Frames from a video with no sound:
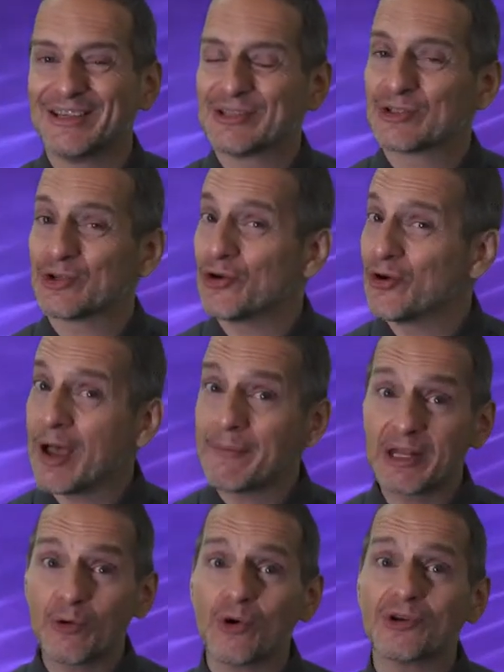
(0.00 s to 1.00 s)
So how
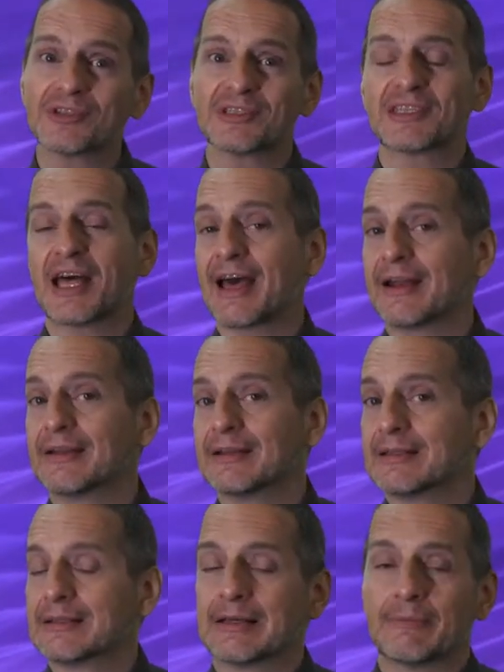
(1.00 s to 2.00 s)
many words is that?
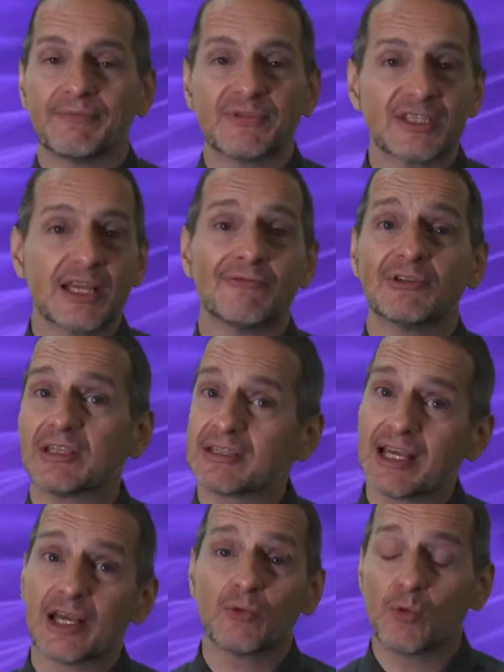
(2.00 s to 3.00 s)
Um, seven to
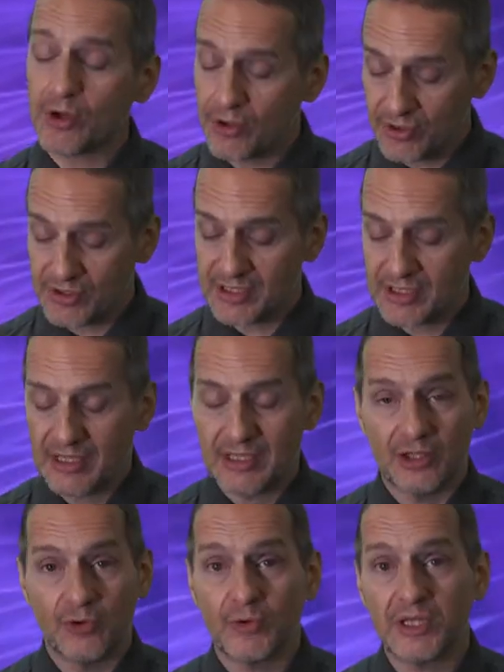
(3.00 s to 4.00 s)
ten words.
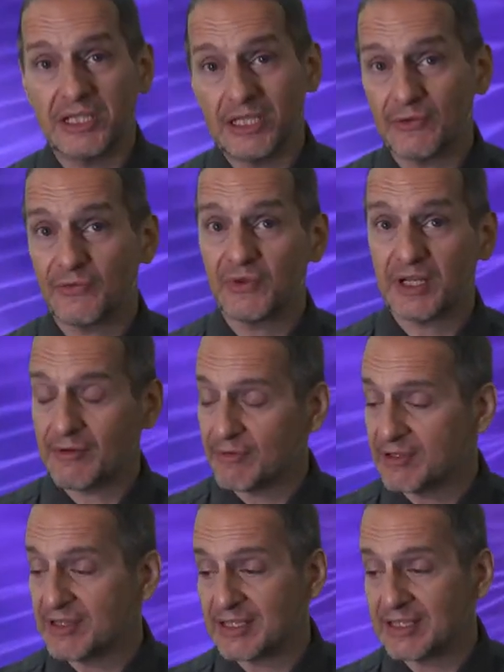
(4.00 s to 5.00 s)
You really need to fit
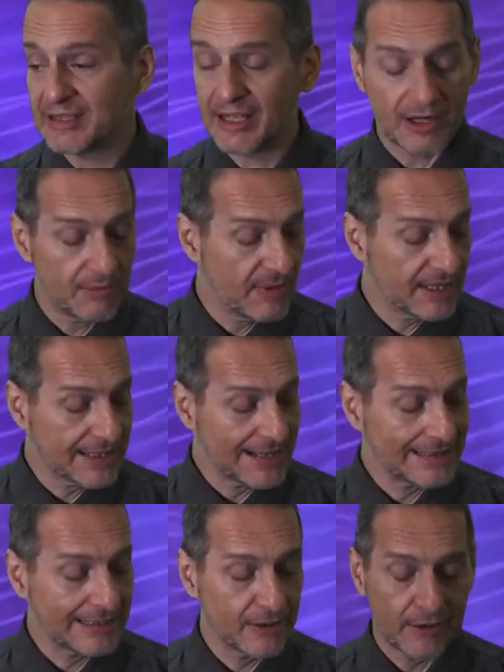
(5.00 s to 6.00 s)
everything in there to make it
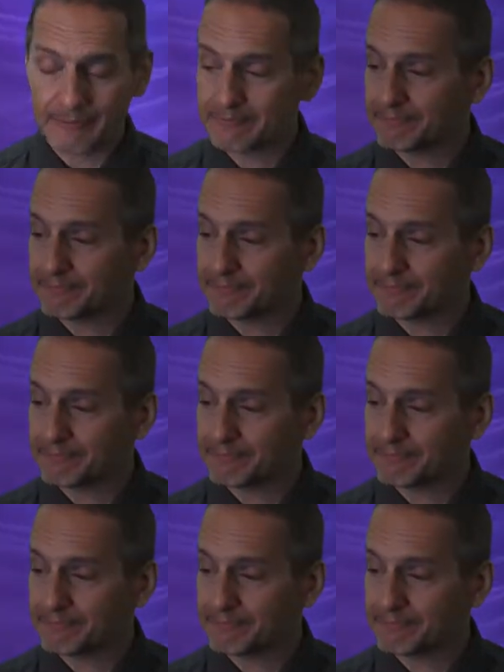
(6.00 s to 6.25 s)
clear.